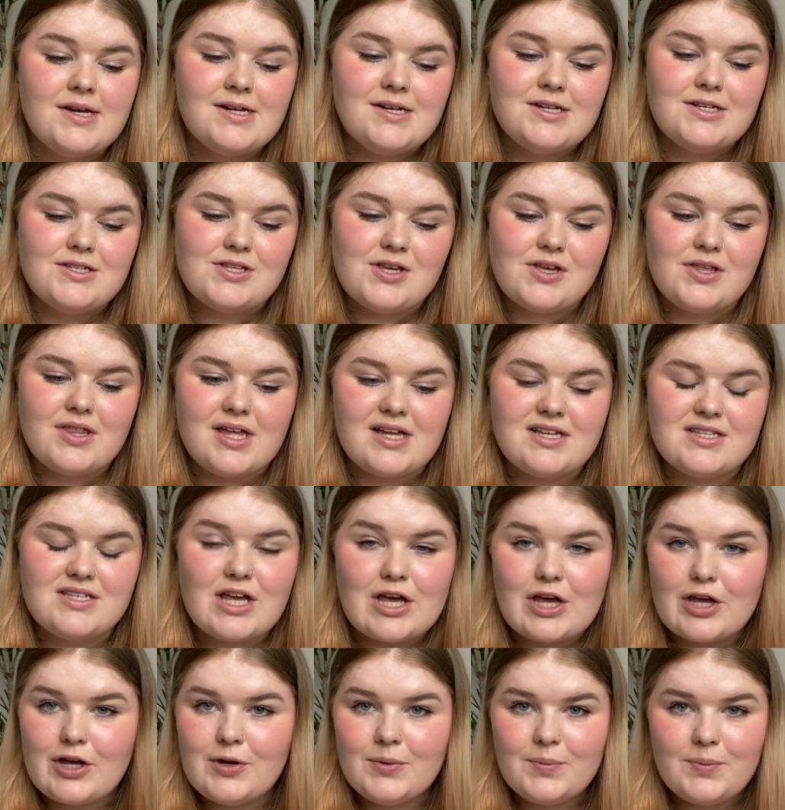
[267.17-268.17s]
So there's
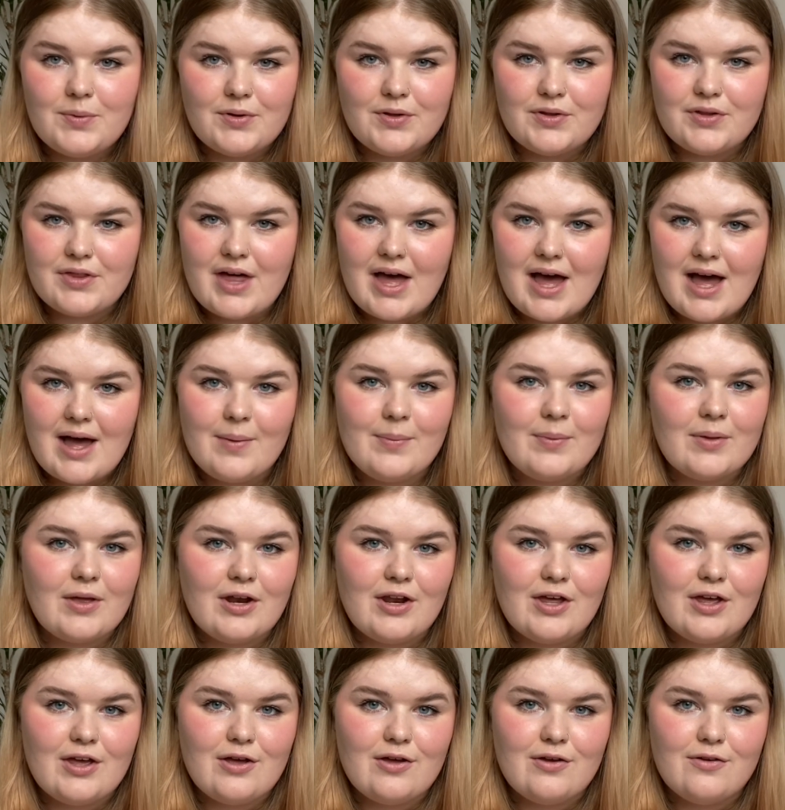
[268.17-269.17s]
a couple that I'm
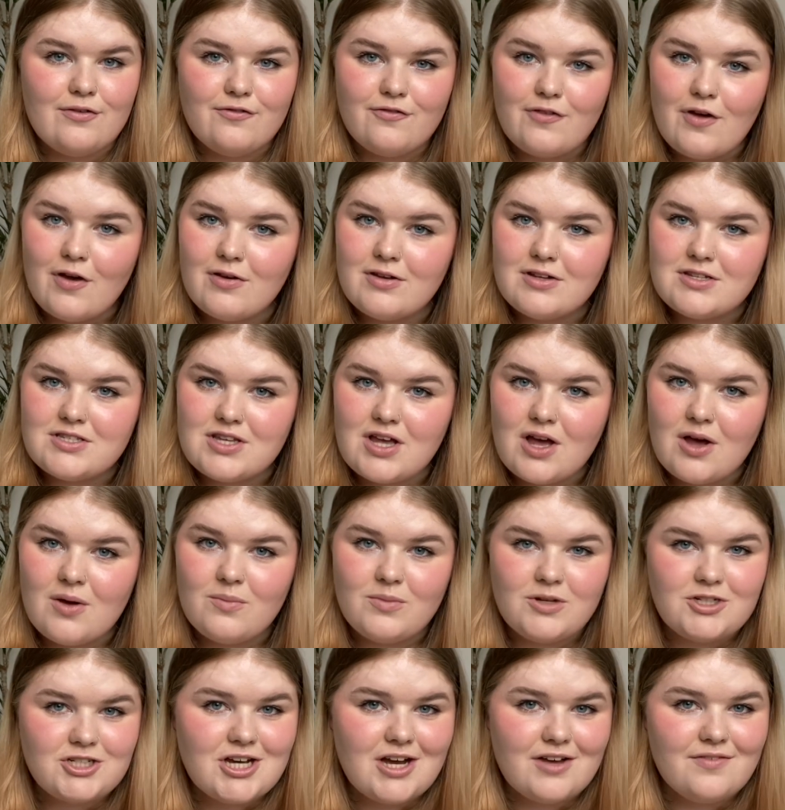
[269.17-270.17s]
gonna focus on,
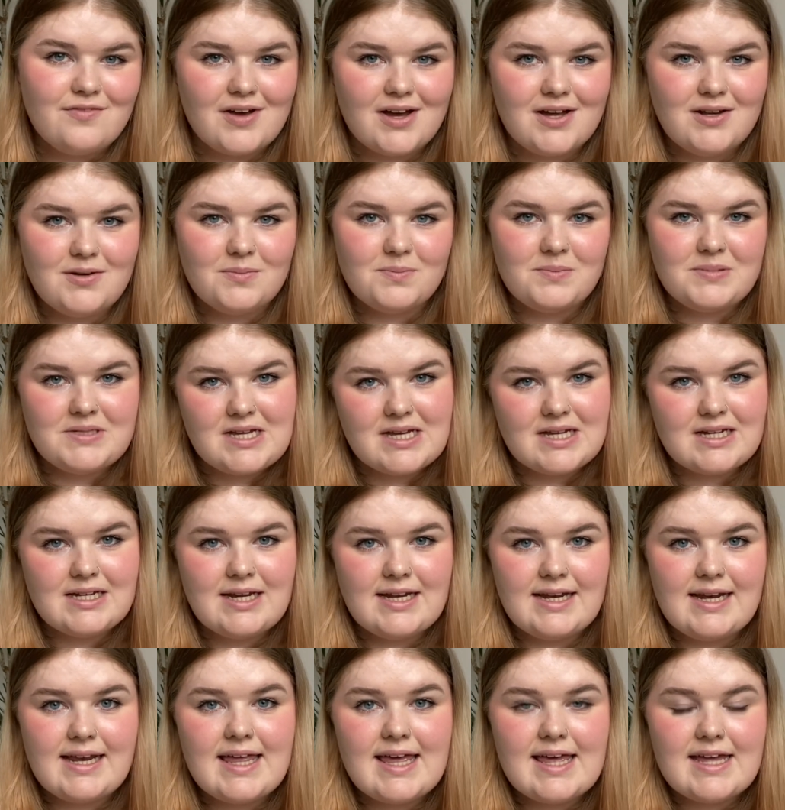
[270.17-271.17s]
which I find
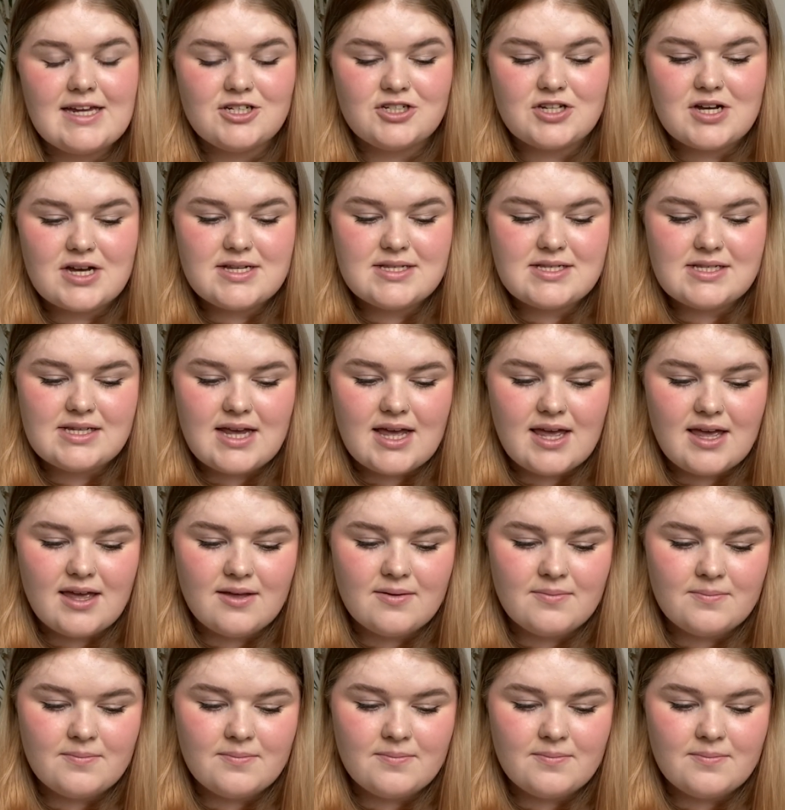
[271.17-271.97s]
particularly interesting.